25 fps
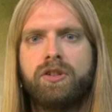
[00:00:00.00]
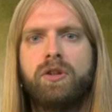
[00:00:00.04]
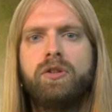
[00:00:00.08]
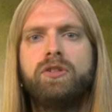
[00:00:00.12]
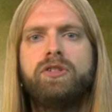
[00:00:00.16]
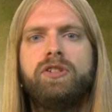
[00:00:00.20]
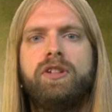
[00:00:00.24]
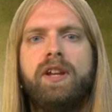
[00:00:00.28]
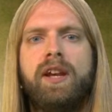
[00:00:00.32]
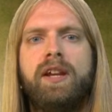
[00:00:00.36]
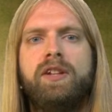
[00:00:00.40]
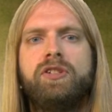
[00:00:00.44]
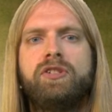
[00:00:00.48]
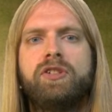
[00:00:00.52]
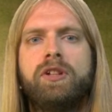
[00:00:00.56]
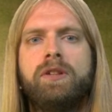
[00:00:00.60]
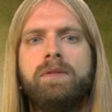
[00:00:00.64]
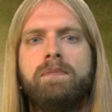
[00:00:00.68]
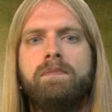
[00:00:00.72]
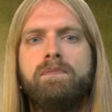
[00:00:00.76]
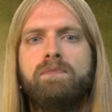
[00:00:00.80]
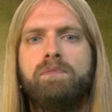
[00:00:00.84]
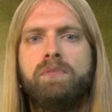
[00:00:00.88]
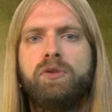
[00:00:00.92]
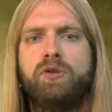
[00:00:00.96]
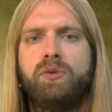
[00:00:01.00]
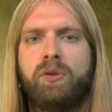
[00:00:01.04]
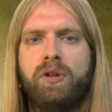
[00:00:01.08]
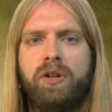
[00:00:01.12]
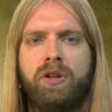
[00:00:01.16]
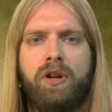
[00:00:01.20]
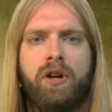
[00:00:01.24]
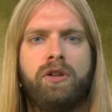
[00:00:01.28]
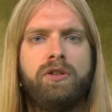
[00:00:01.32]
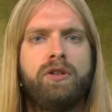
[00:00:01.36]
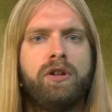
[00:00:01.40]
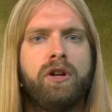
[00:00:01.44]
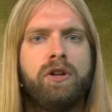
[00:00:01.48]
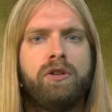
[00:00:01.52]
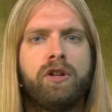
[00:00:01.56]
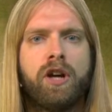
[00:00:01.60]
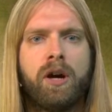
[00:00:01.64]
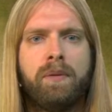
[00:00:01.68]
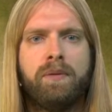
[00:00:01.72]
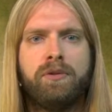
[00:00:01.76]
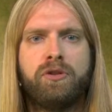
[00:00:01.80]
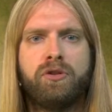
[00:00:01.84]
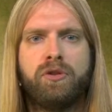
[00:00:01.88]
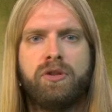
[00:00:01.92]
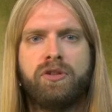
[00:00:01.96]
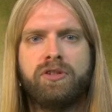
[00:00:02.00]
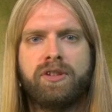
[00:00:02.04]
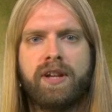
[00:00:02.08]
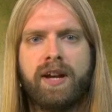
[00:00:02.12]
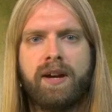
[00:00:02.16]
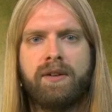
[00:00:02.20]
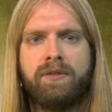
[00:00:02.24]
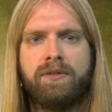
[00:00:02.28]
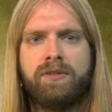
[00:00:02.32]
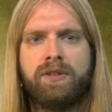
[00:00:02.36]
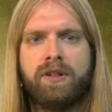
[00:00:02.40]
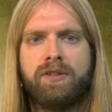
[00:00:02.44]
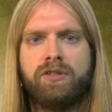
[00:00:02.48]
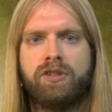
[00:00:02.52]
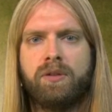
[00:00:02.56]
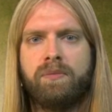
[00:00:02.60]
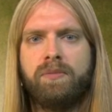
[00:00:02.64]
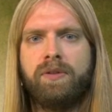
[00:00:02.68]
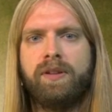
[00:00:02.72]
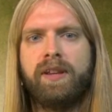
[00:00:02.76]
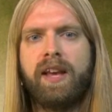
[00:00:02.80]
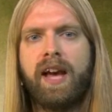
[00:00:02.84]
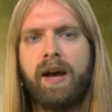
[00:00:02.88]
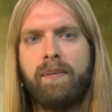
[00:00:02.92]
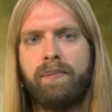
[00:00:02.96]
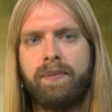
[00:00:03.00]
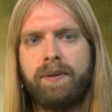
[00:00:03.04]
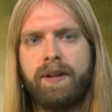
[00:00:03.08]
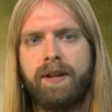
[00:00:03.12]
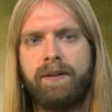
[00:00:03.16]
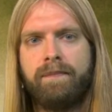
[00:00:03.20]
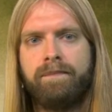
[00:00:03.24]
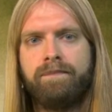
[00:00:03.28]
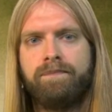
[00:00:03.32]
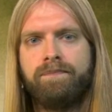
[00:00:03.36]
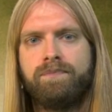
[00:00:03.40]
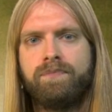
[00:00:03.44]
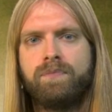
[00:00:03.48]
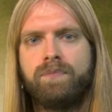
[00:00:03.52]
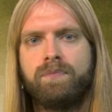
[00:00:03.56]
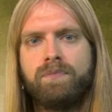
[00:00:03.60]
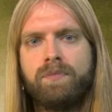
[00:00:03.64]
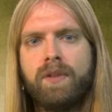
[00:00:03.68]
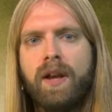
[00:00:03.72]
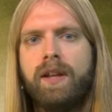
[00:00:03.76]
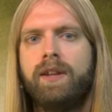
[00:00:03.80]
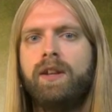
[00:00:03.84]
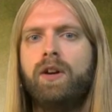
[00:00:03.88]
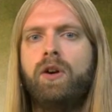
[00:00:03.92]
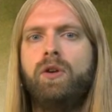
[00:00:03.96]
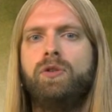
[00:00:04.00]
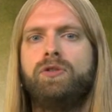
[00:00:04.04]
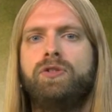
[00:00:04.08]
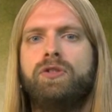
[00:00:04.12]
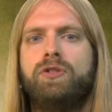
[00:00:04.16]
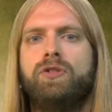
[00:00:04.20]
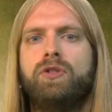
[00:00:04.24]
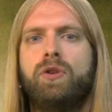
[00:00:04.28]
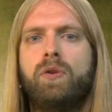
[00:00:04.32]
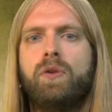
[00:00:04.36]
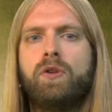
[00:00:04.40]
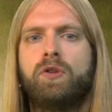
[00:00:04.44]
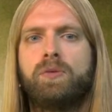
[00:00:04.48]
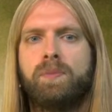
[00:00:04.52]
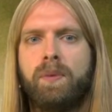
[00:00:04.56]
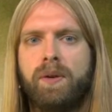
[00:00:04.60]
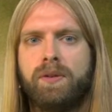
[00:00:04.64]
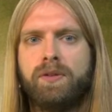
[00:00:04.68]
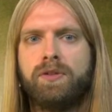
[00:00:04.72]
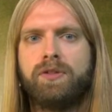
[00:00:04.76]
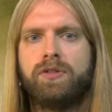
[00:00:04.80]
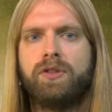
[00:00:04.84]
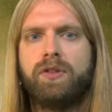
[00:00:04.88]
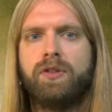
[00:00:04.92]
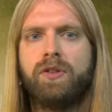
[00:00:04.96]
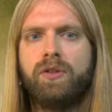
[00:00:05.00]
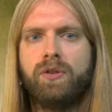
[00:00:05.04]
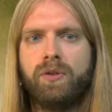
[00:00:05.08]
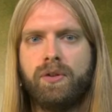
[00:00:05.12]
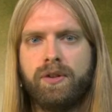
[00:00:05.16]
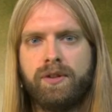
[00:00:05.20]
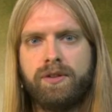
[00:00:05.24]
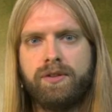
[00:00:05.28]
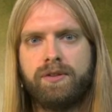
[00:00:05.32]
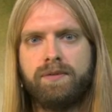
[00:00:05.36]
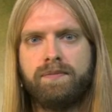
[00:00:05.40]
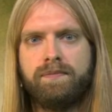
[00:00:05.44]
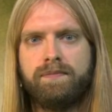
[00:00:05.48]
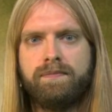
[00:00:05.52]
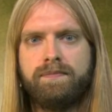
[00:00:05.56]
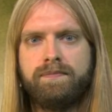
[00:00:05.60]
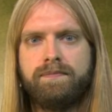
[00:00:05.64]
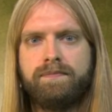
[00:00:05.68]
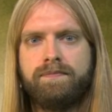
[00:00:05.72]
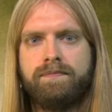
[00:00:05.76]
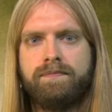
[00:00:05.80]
an association between an unknown arbitrary sound and something happening, and it altered your response to the noise.